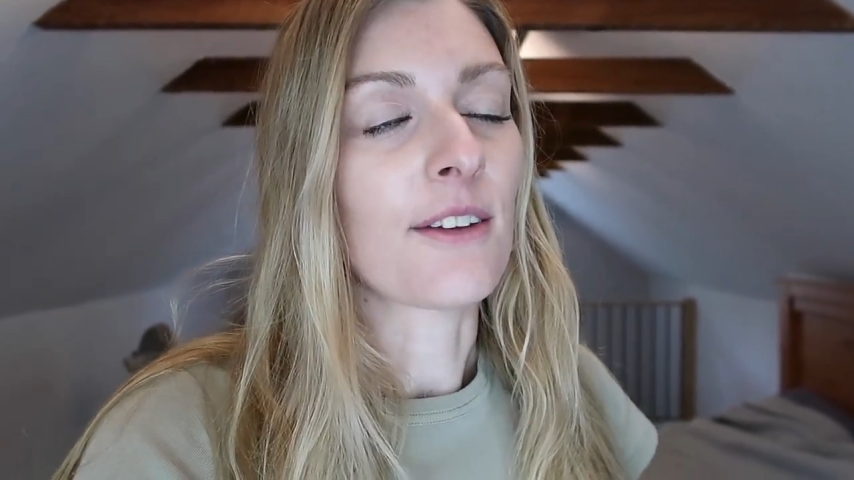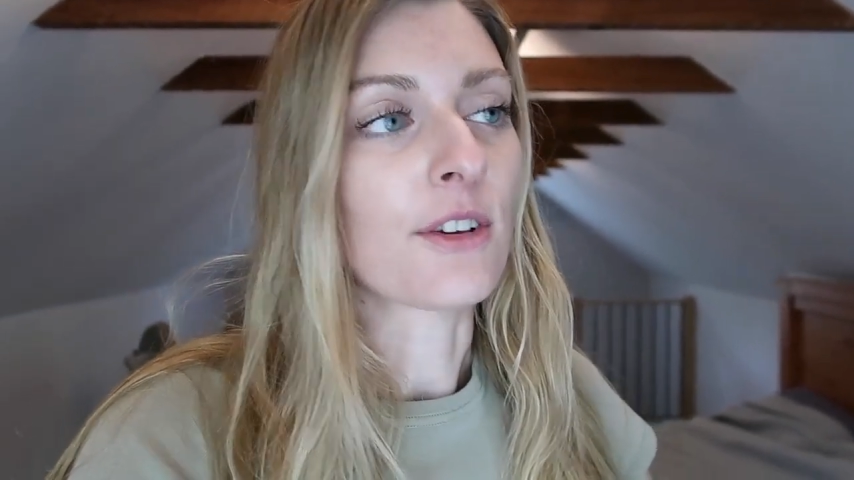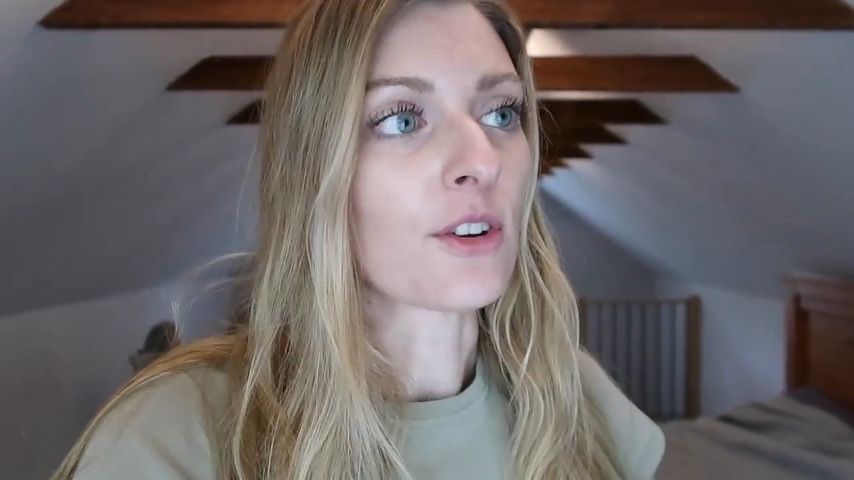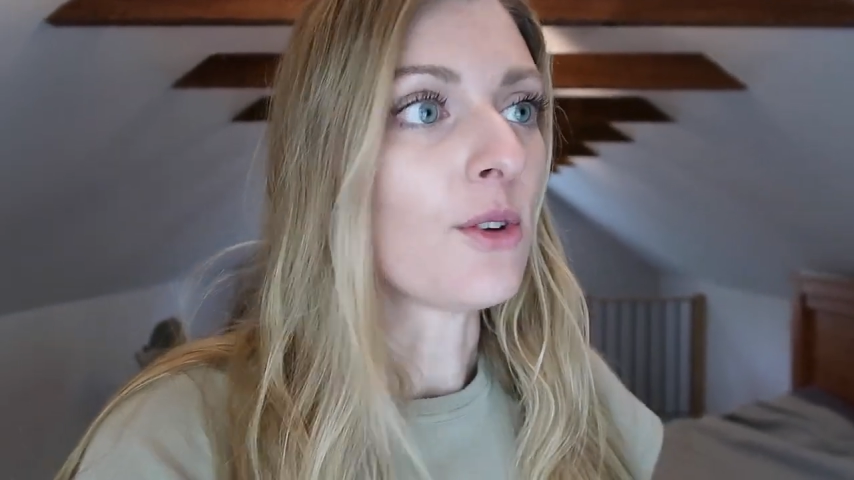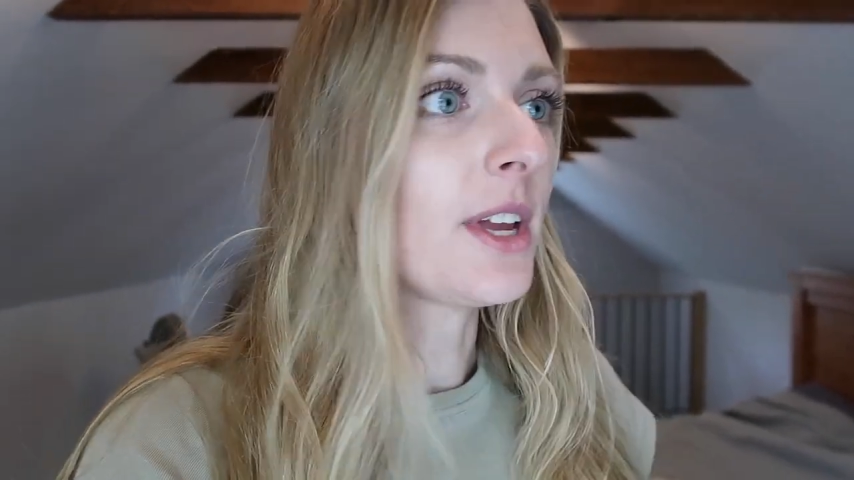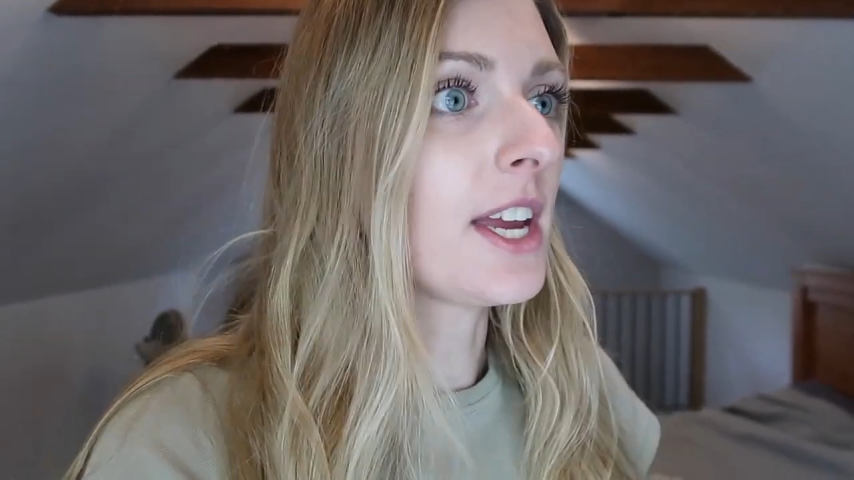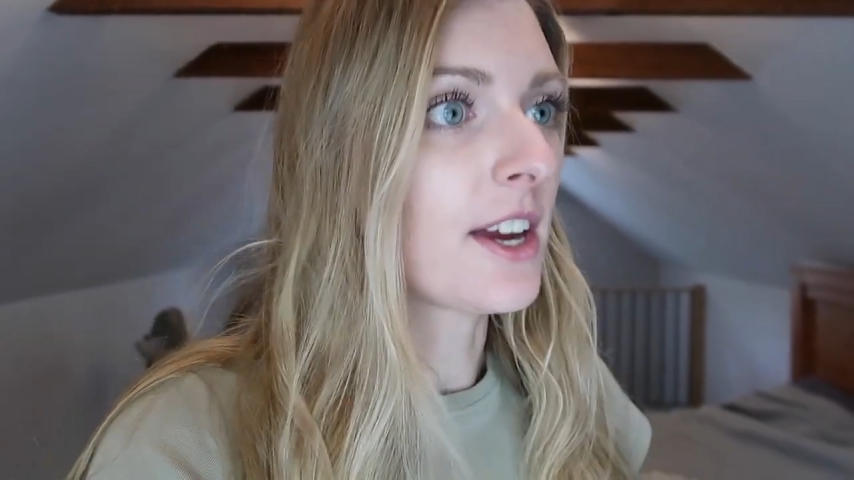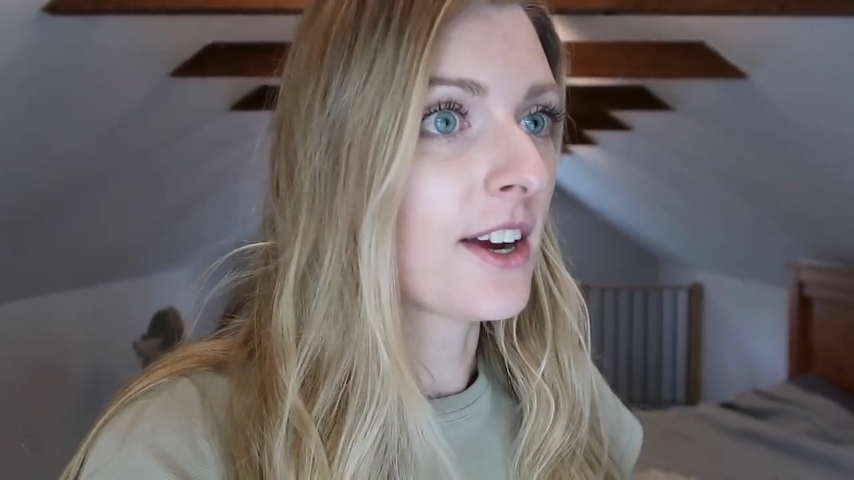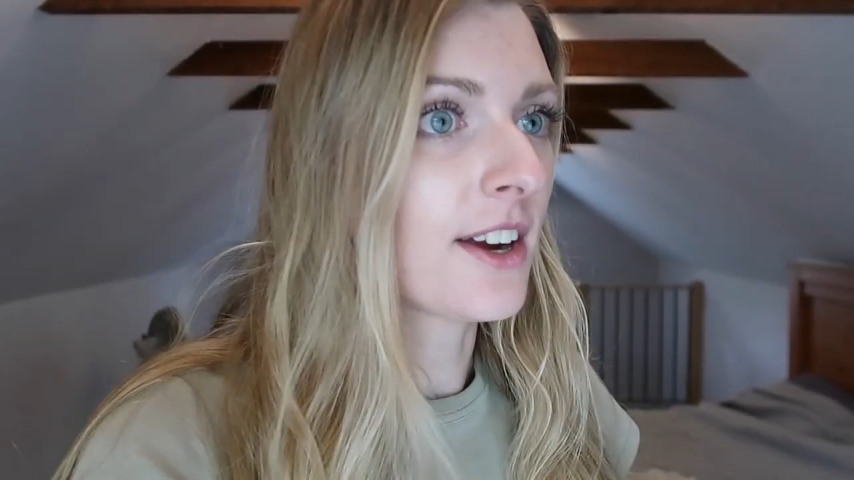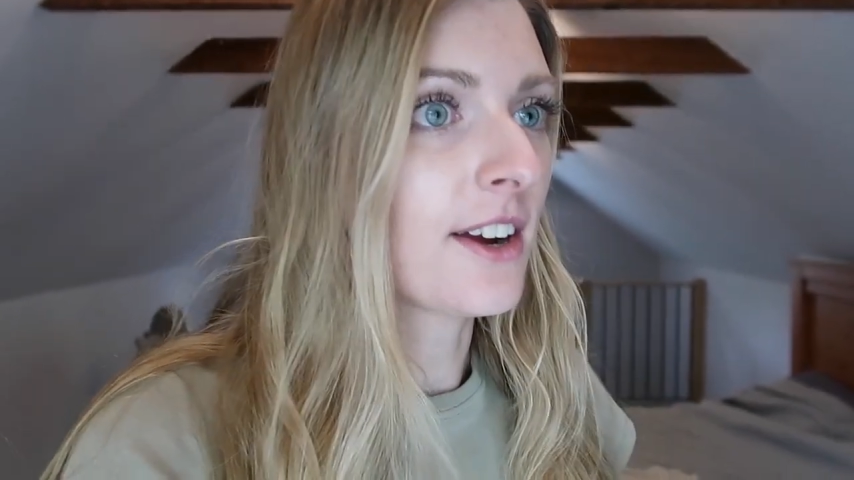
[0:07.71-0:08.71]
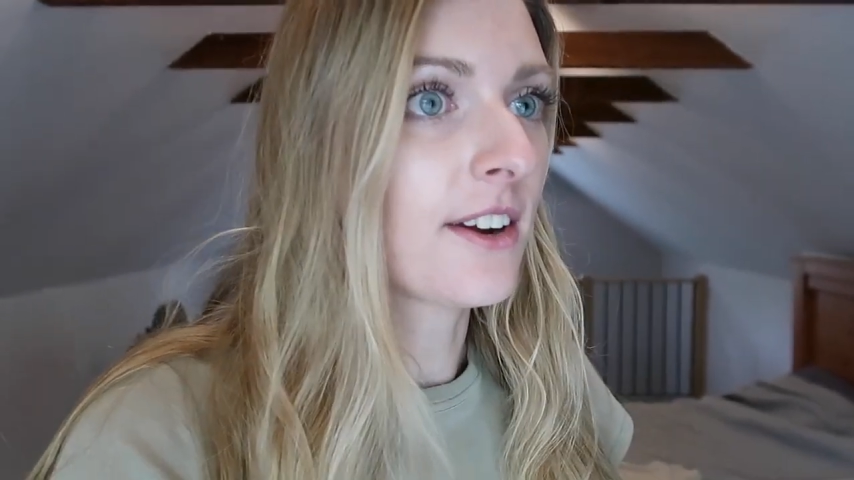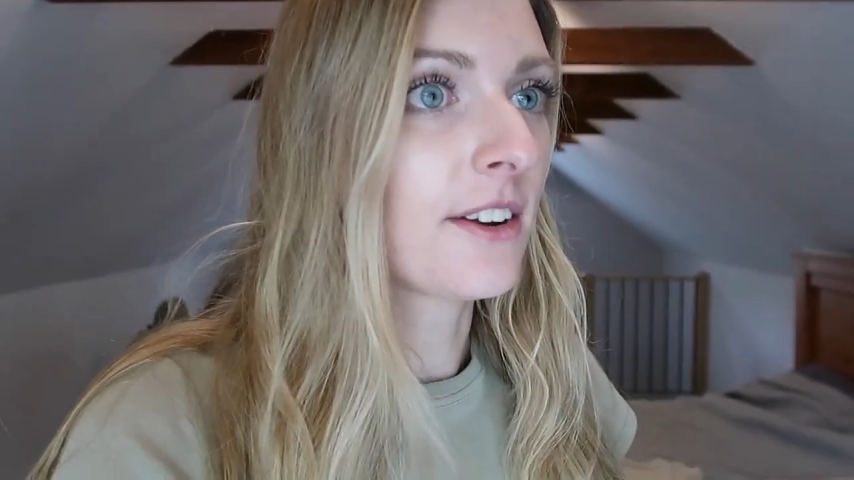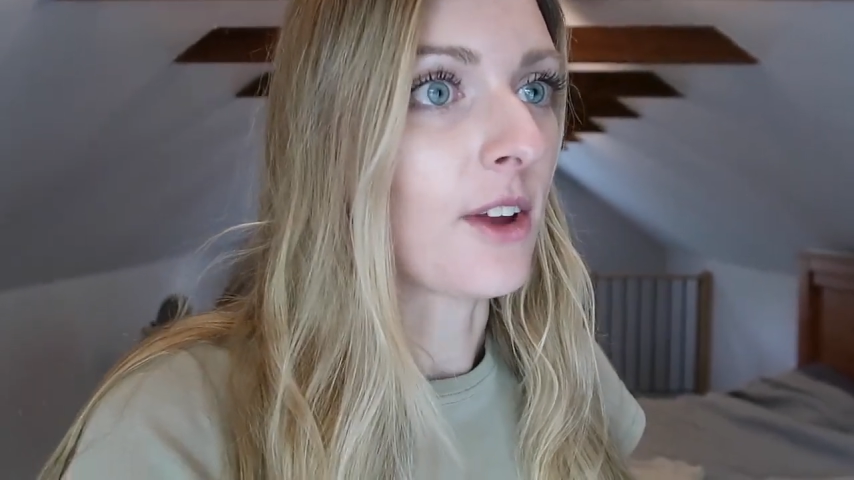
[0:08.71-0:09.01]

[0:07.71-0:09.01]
if you're new here and